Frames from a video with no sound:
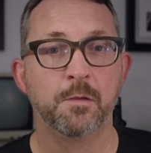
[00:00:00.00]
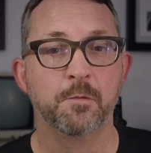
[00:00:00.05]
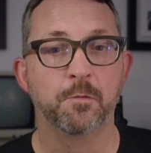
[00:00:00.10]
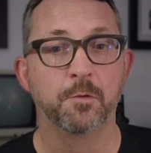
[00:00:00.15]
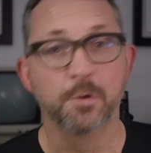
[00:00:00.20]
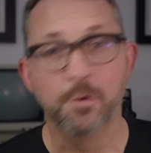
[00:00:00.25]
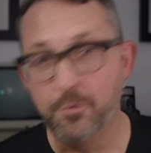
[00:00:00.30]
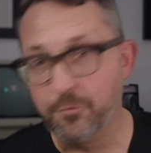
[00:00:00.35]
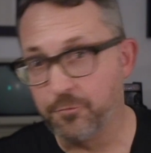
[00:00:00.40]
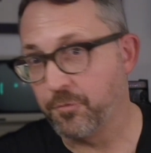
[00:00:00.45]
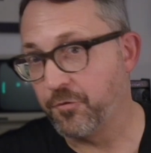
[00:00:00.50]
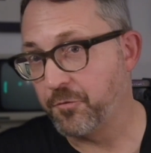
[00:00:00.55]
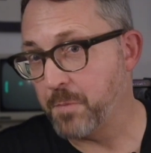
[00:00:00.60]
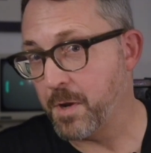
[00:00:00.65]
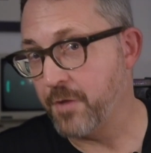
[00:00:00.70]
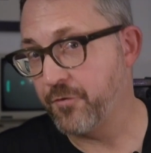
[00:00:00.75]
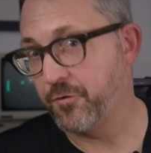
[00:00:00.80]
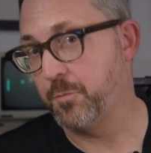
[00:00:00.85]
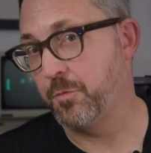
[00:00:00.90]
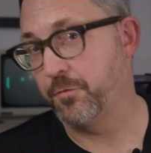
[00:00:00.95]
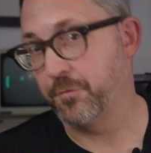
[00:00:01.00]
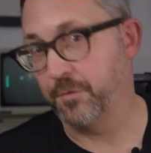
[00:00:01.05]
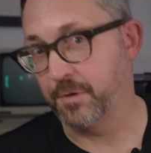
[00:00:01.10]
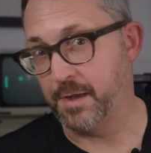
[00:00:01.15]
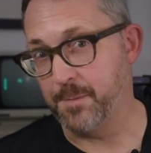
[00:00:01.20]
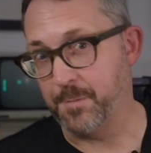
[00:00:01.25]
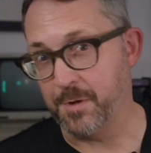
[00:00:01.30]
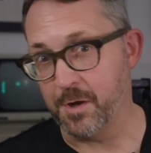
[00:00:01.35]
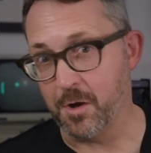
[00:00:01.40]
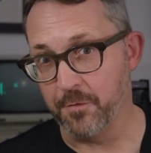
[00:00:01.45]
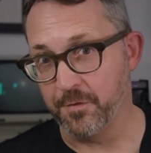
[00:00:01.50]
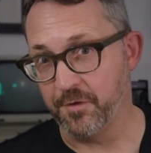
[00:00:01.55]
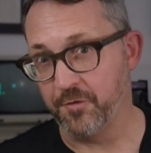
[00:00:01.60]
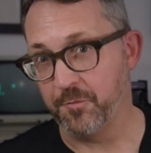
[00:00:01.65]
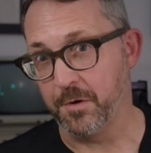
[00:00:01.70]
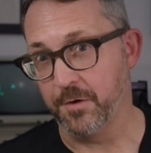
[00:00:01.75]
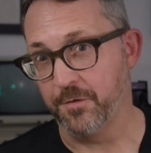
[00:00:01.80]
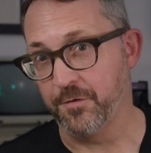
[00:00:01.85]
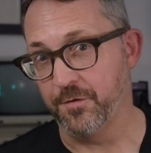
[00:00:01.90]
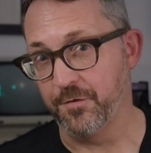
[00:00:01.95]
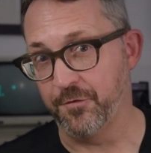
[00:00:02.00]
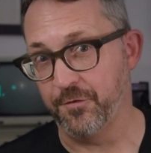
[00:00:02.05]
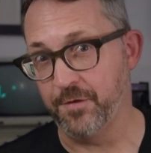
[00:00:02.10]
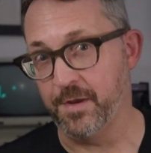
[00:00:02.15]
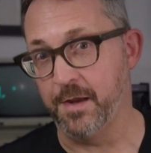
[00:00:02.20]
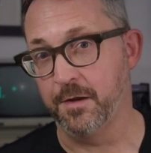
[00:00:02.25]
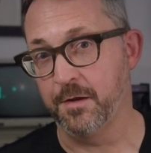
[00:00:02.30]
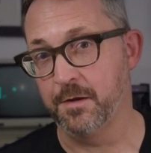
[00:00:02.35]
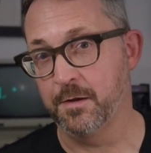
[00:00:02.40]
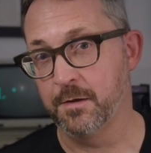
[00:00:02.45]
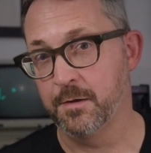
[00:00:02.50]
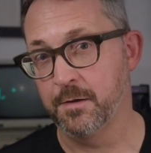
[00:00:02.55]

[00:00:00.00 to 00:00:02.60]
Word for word: Well, who's responsible for keeping all these parts in sync?